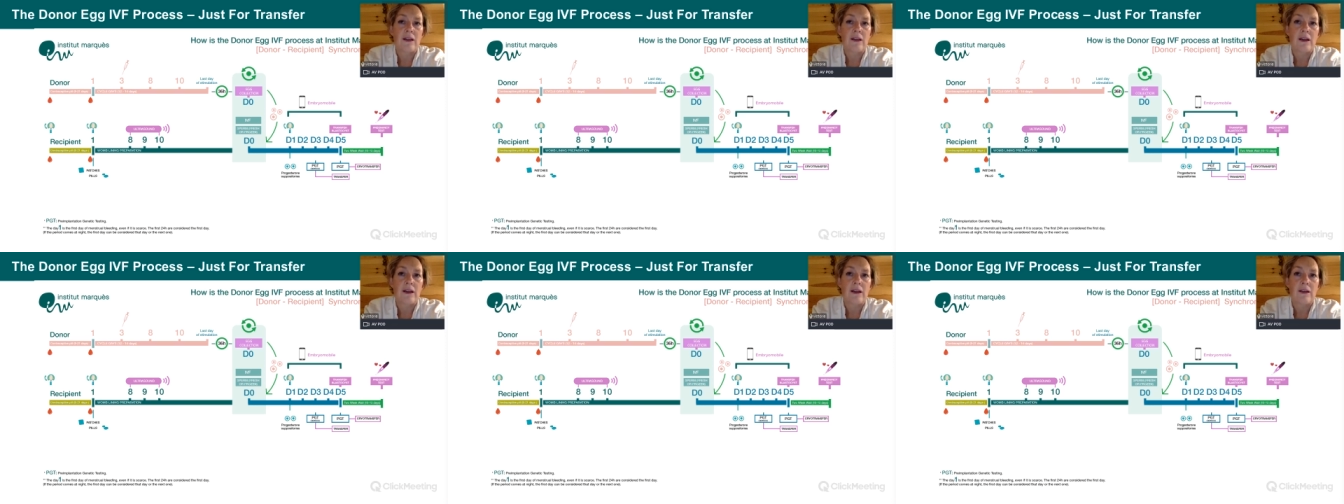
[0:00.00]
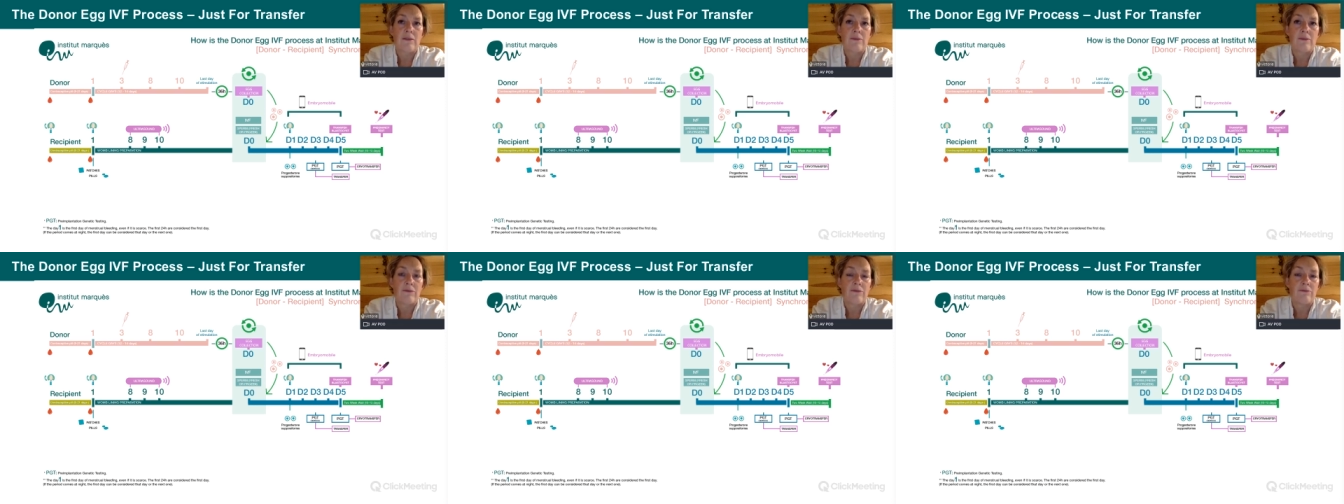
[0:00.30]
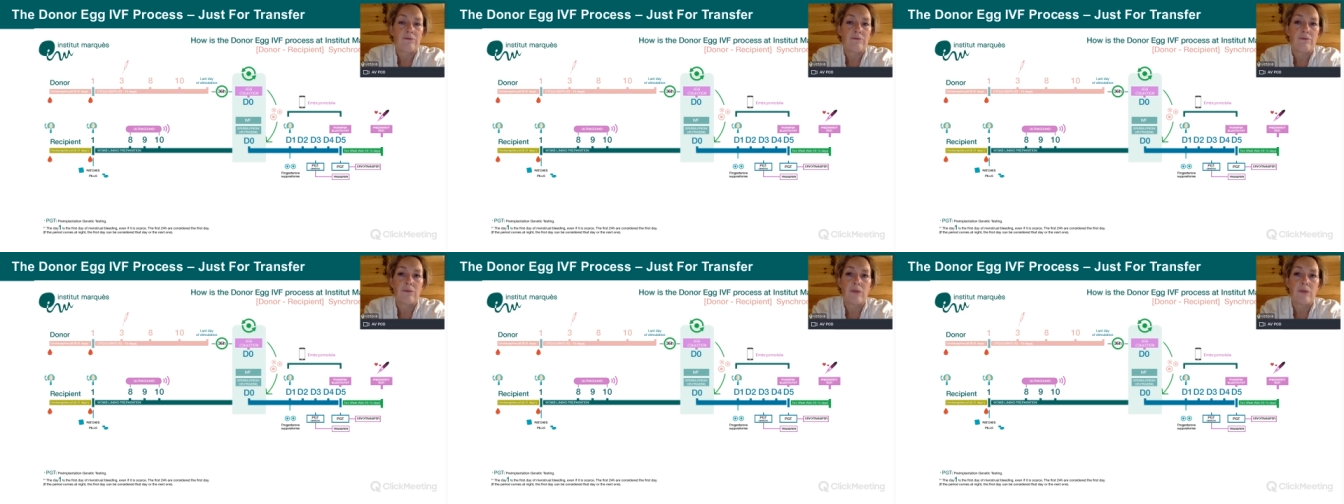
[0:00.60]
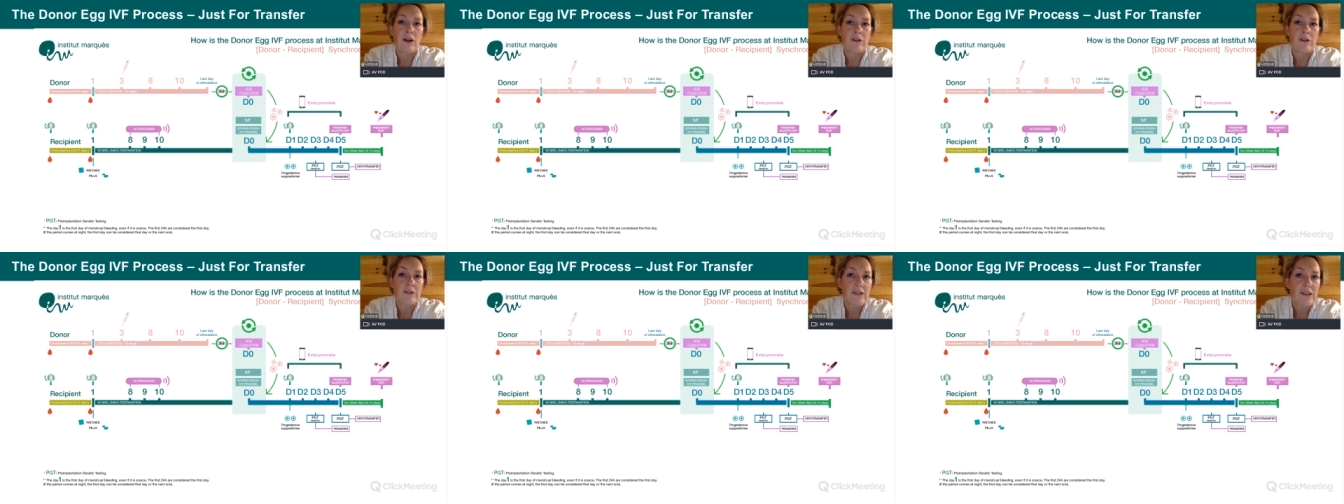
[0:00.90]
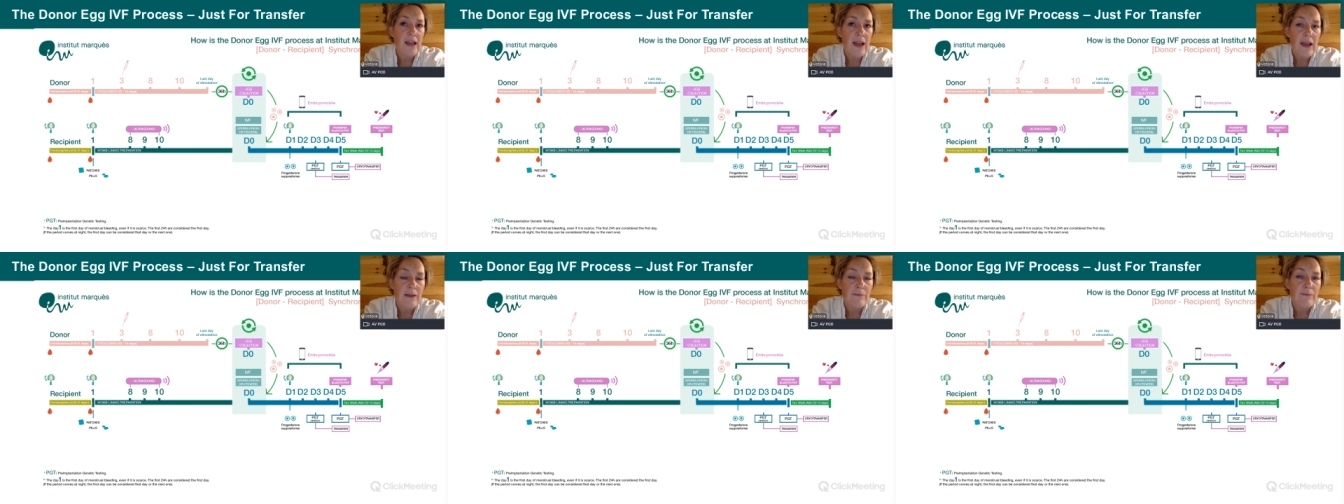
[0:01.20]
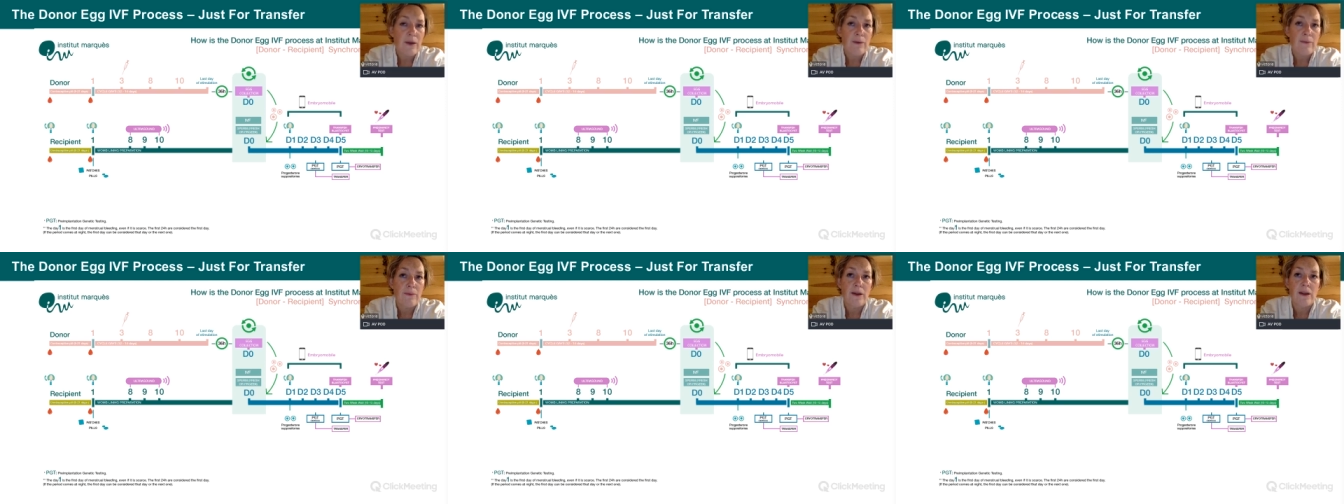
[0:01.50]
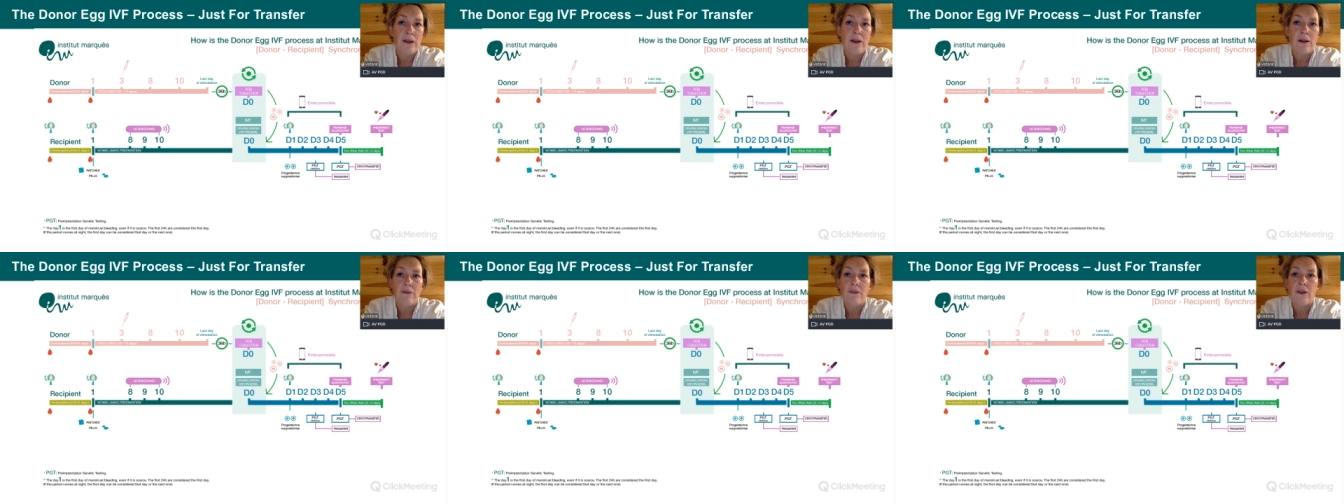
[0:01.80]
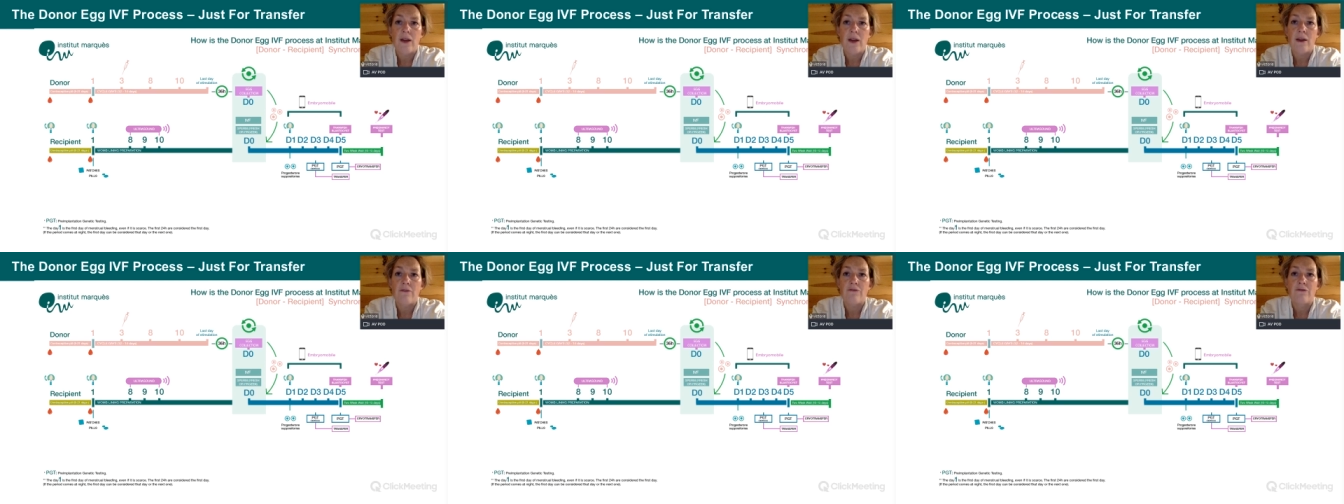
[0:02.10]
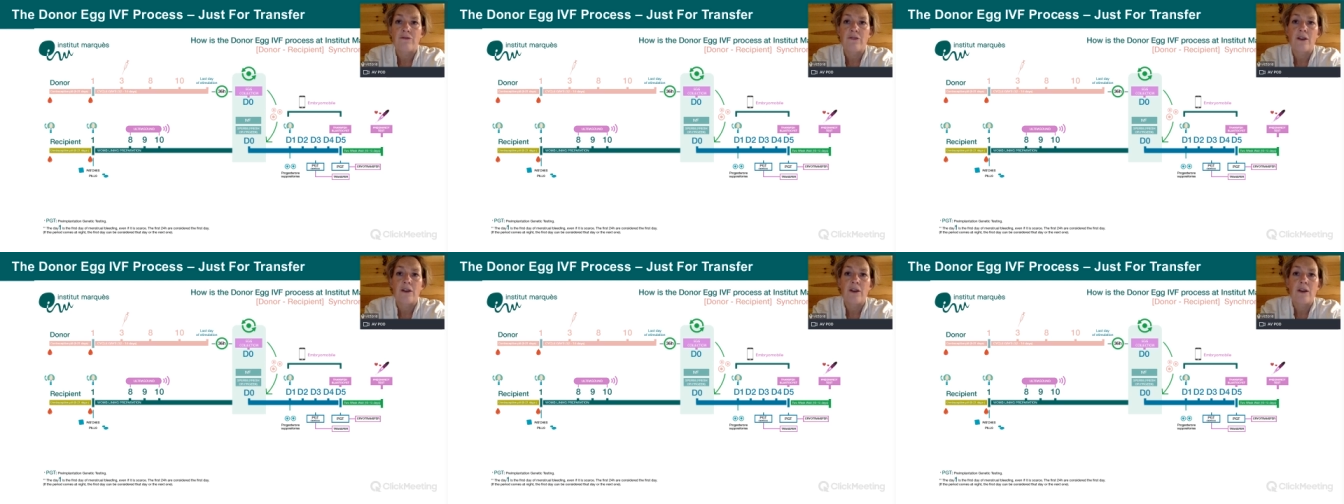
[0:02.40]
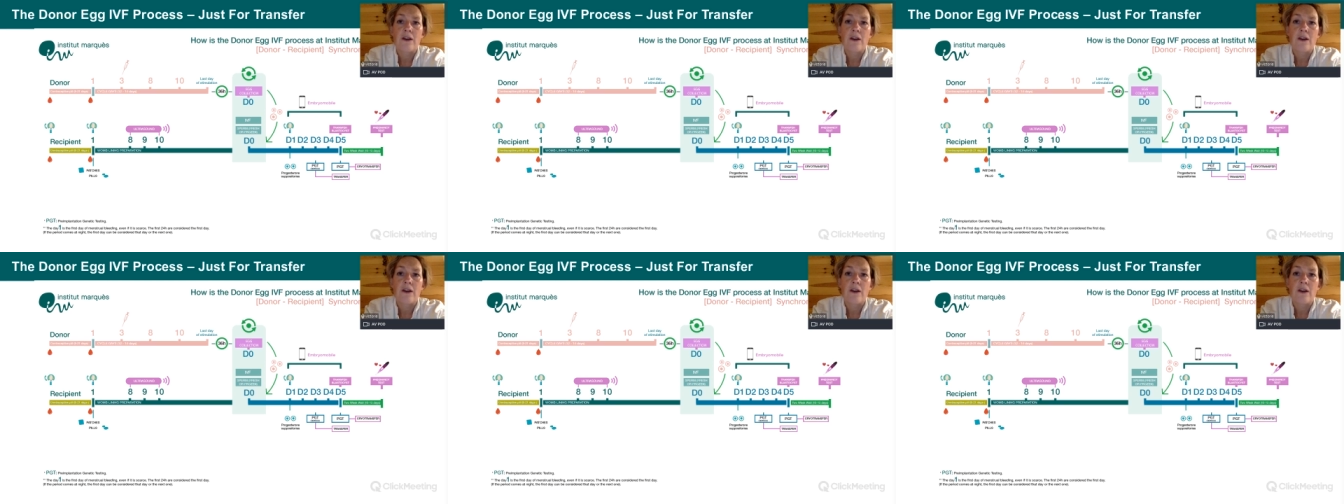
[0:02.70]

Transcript: uh, last scan, maybe an I V F,